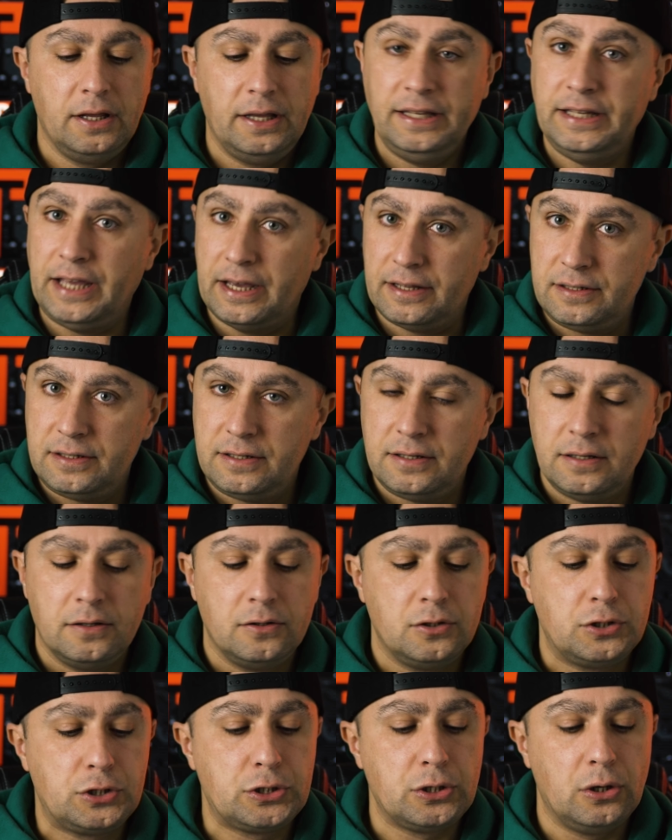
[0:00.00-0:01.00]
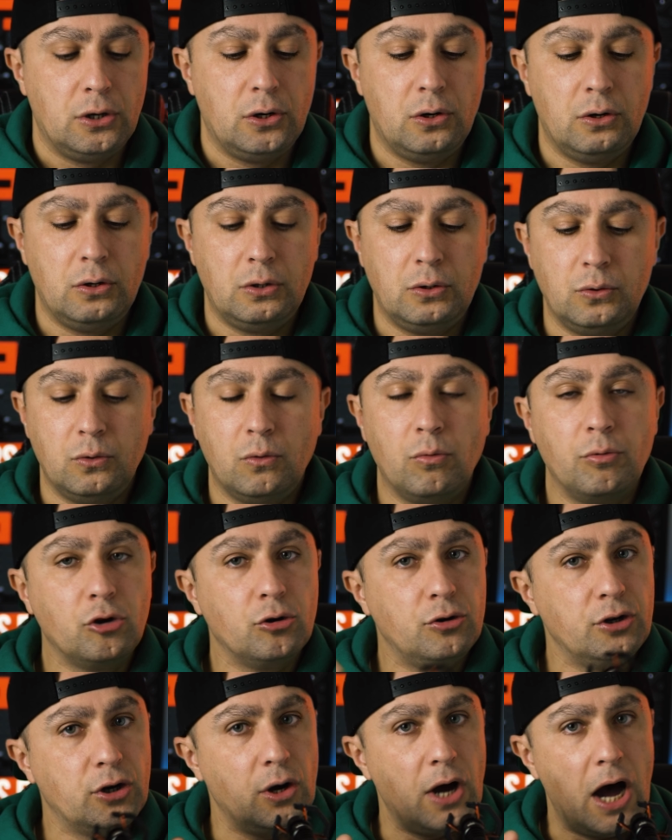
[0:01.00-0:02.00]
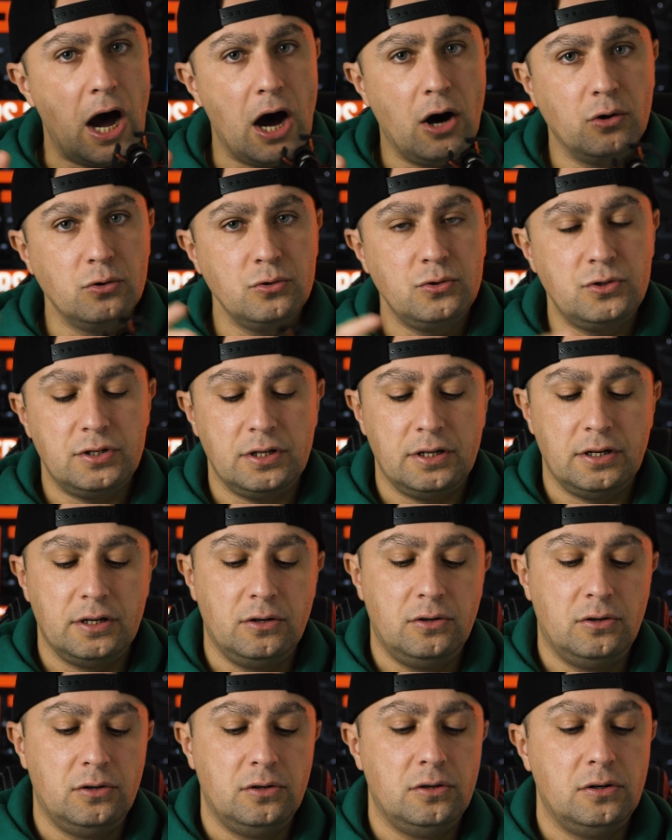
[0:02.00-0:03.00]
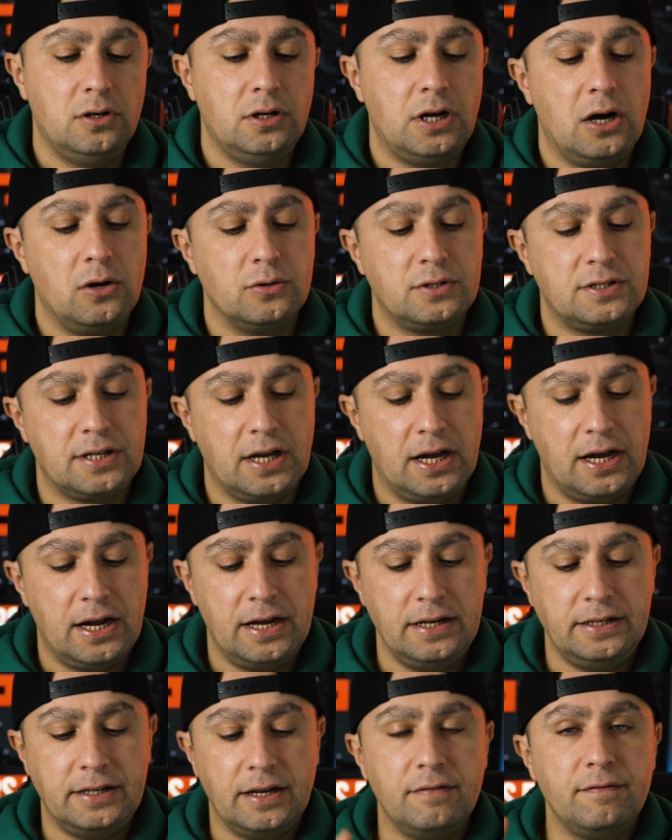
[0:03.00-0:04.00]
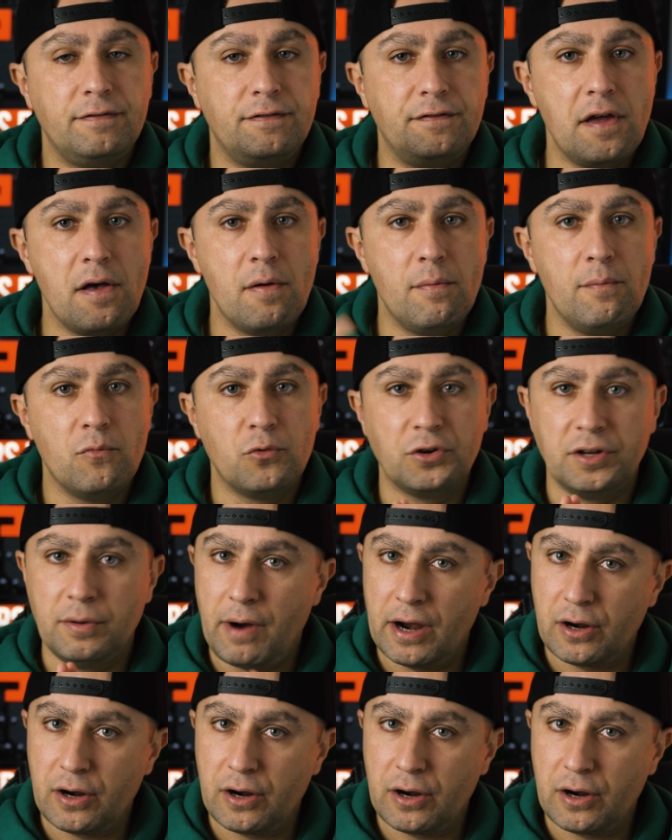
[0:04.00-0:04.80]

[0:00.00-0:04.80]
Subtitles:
yet, so we're gonna go outside and film with the